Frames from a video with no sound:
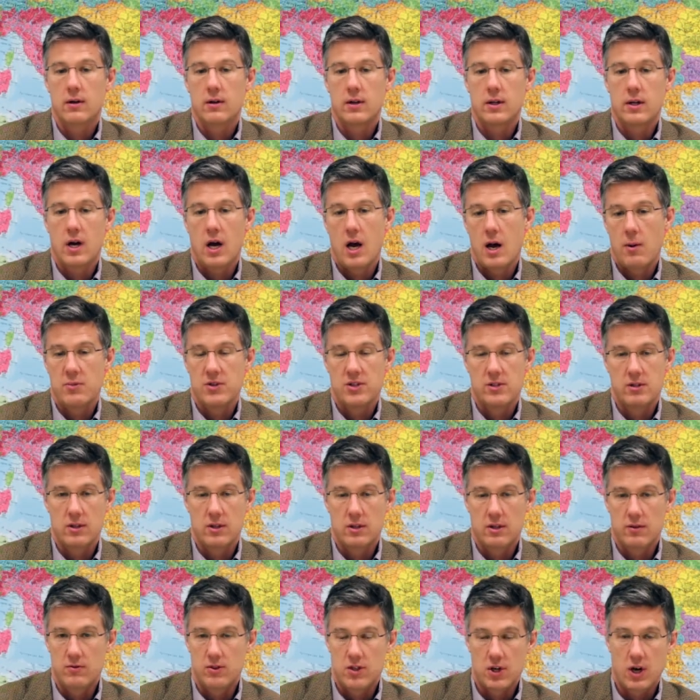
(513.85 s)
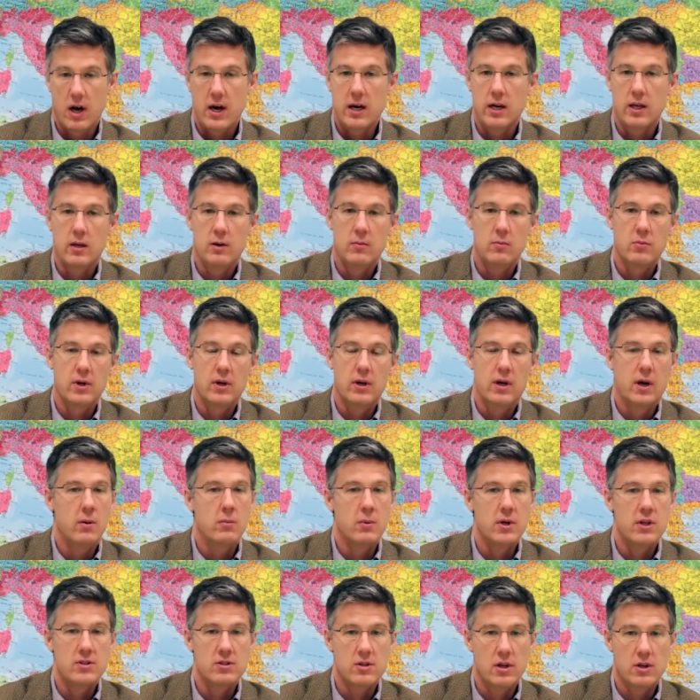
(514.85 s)
the opposite of China
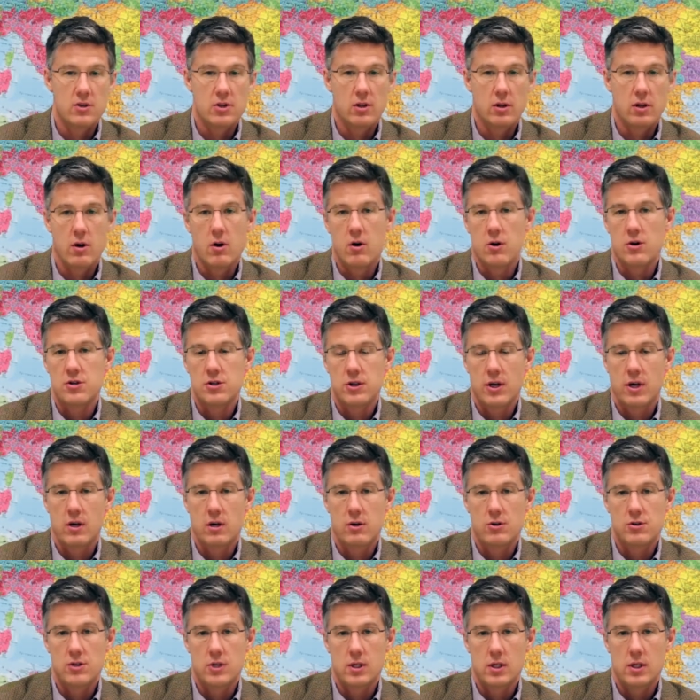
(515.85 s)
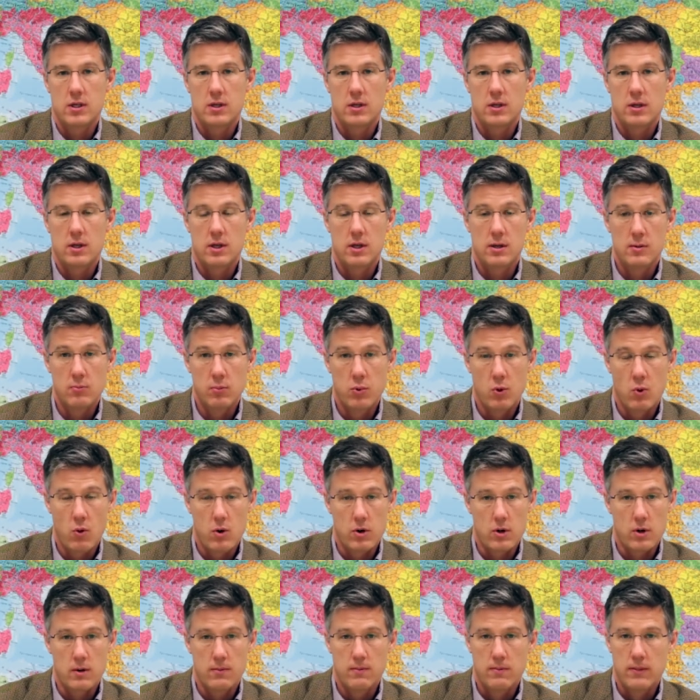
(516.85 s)
becoming such a large energy
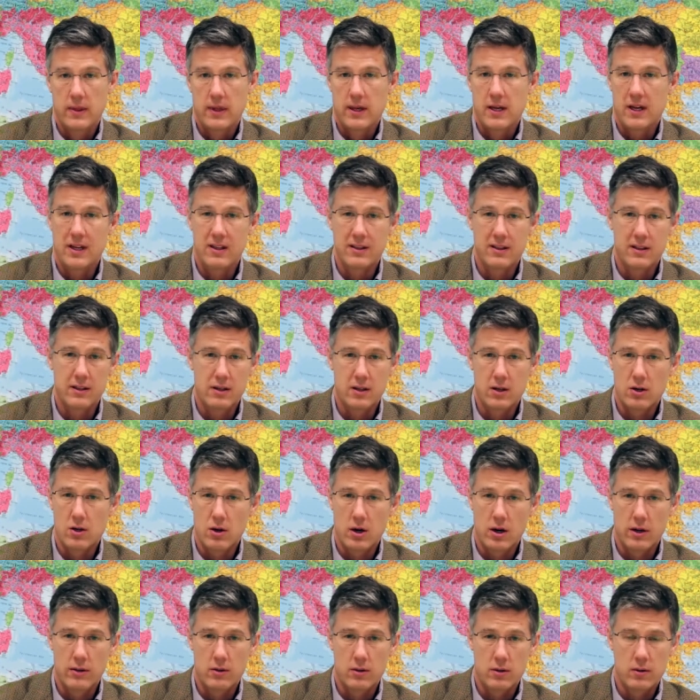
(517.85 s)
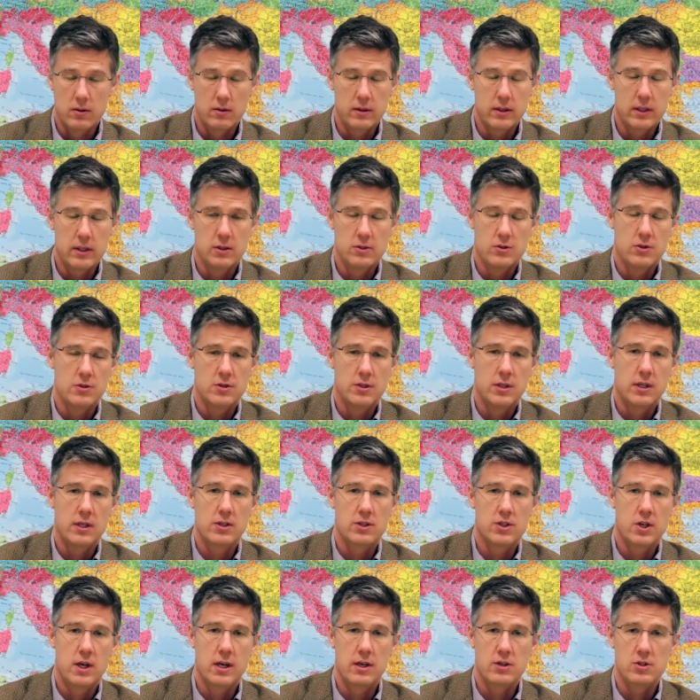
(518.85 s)
importer. And then there are other
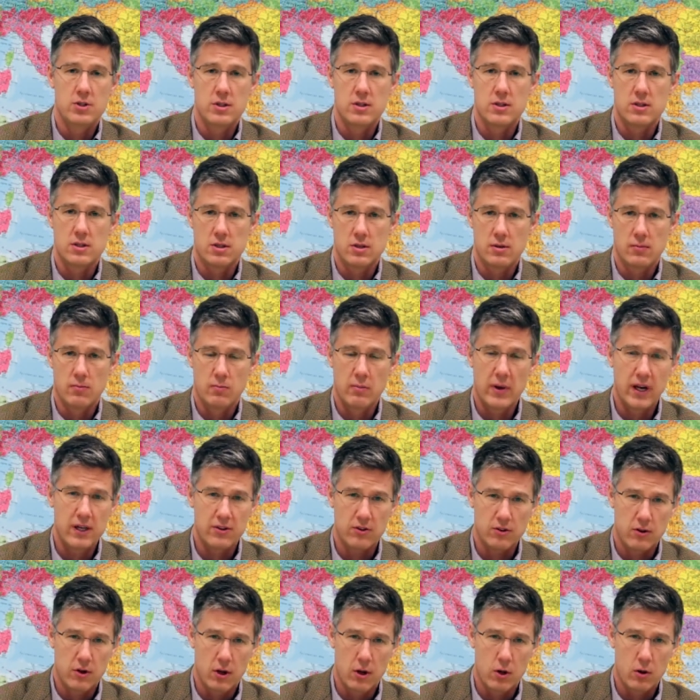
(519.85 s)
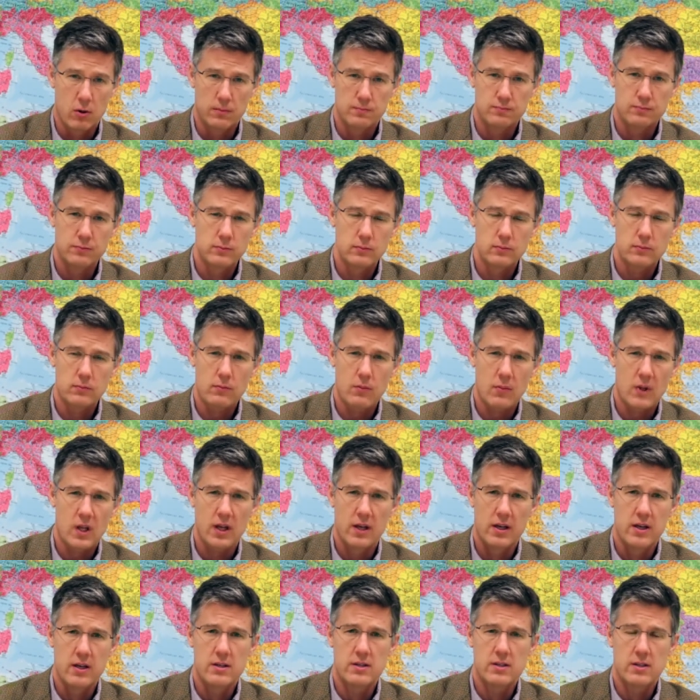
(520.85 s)
interesting changes. Mexico
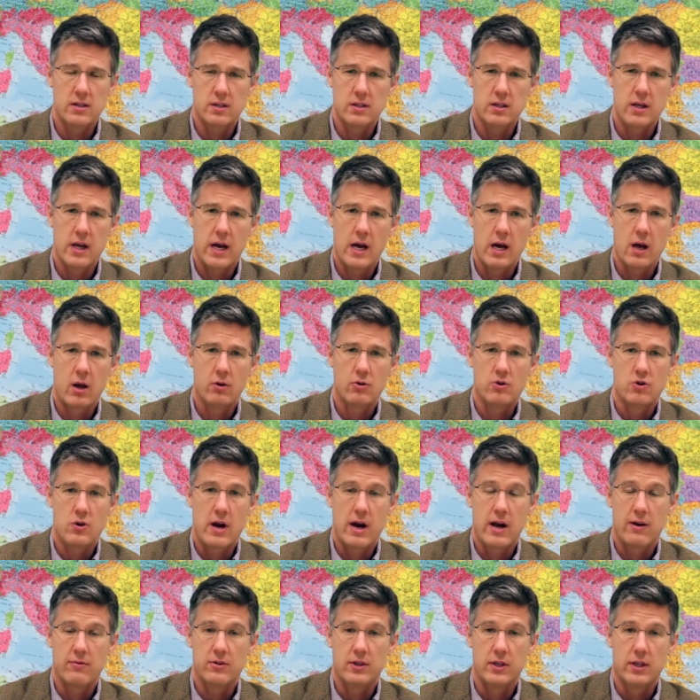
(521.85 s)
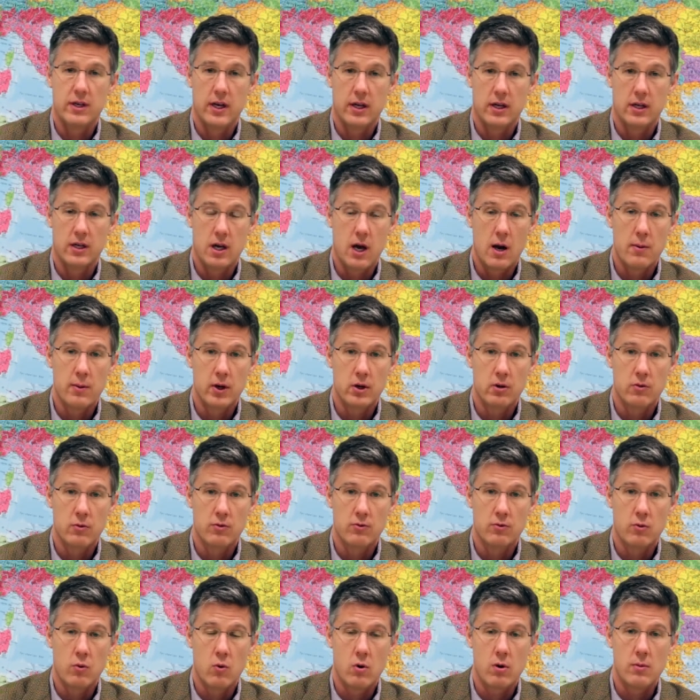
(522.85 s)
is now drafting economic
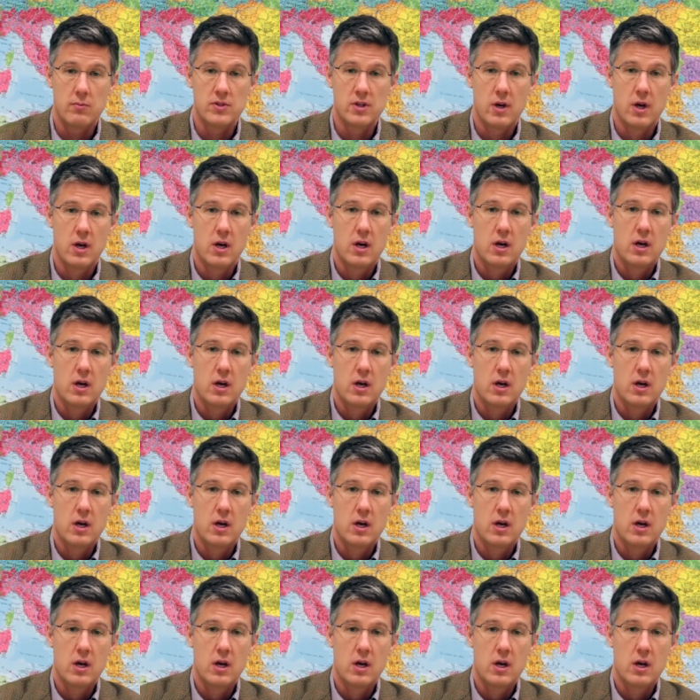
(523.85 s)
reforms,